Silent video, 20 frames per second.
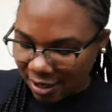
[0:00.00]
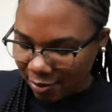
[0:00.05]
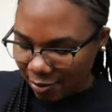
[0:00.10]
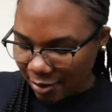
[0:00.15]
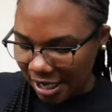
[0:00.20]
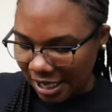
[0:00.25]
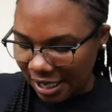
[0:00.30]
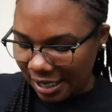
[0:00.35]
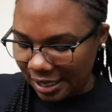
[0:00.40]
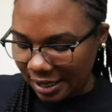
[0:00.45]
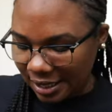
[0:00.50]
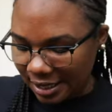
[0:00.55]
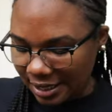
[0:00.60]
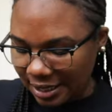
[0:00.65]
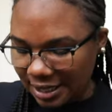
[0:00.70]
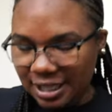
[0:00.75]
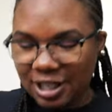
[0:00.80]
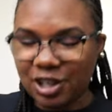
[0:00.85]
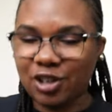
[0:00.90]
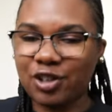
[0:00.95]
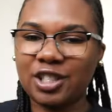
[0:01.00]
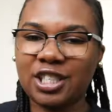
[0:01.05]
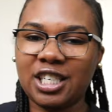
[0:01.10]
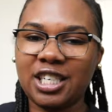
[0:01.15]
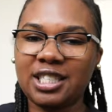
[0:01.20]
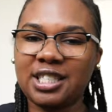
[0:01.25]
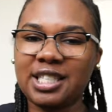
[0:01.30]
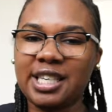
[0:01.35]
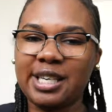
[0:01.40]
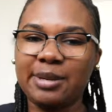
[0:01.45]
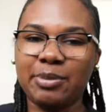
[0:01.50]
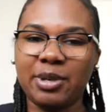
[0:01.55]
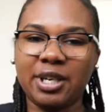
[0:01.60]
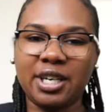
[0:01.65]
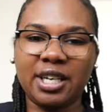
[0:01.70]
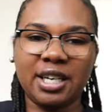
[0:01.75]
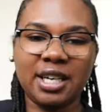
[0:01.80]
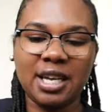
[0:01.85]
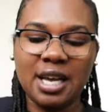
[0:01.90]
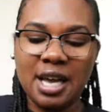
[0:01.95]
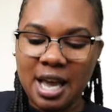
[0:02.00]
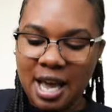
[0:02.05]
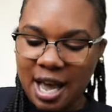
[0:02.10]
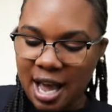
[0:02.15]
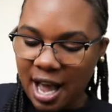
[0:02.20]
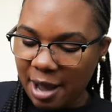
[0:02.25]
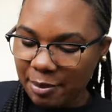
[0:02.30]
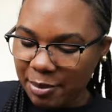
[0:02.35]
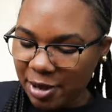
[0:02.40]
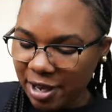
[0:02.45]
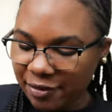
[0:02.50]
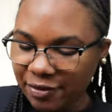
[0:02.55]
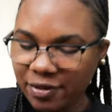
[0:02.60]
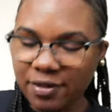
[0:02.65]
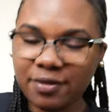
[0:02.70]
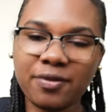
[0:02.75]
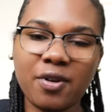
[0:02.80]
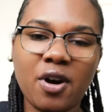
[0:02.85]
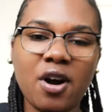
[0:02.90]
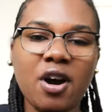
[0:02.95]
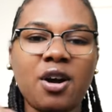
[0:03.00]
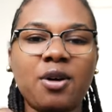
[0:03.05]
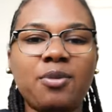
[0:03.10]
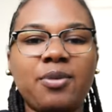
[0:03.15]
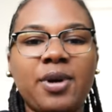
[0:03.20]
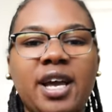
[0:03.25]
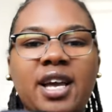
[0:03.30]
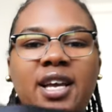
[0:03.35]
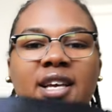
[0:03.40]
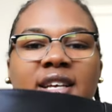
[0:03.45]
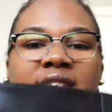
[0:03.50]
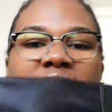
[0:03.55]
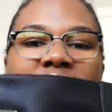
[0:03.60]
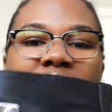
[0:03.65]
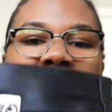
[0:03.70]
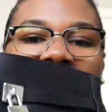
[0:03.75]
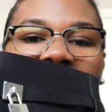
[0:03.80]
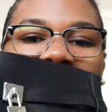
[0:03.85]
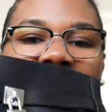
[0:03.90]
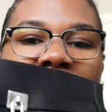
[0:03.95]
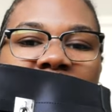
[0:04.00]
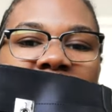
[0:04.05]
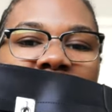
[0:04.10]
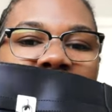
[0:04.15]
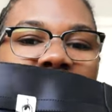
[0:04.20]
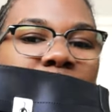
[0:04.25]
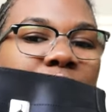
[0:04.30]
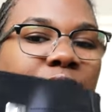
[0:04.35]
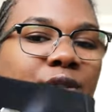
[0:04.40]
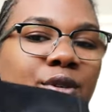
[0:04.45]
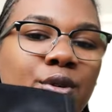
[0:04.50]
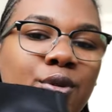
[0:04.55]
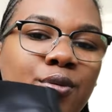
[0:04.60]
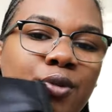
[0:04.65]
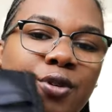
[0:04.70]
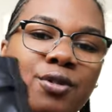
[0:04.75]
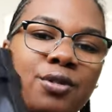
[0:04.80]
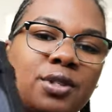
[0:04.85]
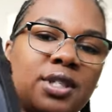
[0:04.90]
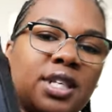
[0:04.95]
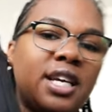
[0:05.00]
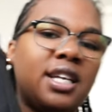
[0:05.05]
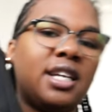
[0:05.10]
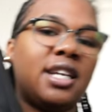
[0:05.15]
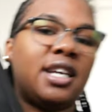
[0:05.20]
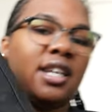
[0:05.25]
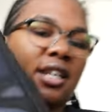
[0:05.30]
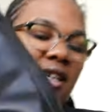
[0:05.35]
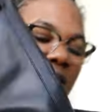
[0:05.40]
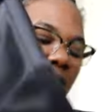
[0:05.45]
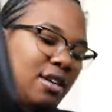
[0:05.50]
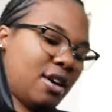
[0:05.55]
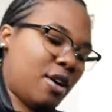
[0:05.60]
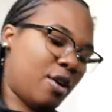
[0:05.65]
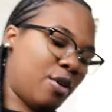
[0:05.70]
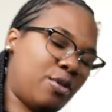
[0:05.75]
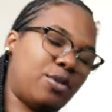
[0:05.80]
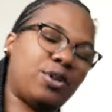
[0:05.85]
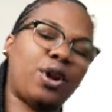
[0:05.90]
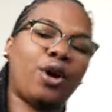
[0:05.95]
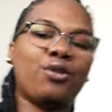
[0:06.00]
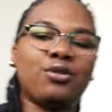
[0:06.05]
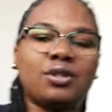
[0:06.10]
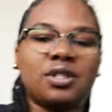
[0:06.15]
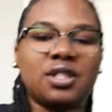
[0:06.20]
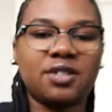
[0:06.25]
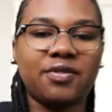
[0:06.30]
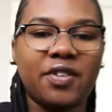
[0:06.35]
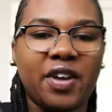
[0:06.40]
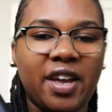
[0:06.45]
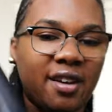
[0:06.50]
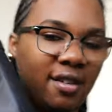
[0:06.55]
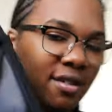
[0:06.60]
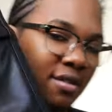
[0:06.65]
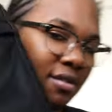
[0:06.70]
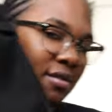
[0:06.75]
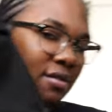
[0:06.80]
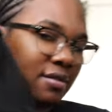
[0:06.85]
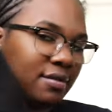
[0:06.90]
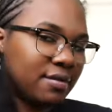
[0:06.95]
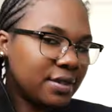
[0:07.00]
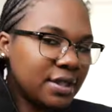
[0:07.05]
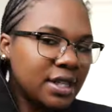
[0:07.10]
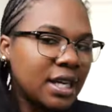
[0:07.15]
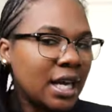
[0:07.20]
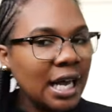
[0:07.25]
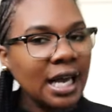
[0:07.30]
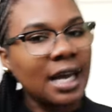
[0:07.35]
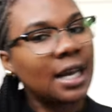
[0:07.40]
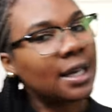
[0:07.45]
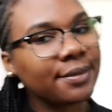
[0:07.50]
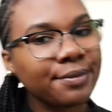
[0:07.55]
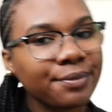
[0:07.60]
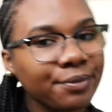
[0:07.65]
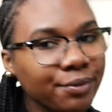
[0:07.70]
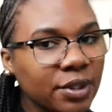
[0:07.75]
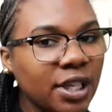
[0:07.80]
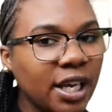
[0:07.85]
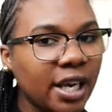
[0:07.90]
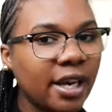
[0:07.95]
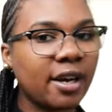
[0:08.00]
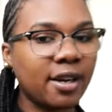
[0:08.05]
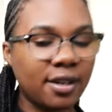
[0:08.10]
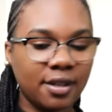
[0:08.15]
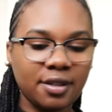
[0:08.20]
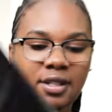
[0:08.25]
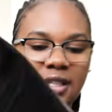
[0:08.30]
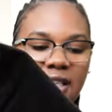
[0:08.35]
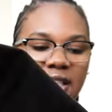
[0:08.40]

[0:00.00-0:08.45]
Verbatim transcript: to me looks a little cheesy, but I mean, from far away, it's like, who gonna say that? Oh, those is fake. Yeah.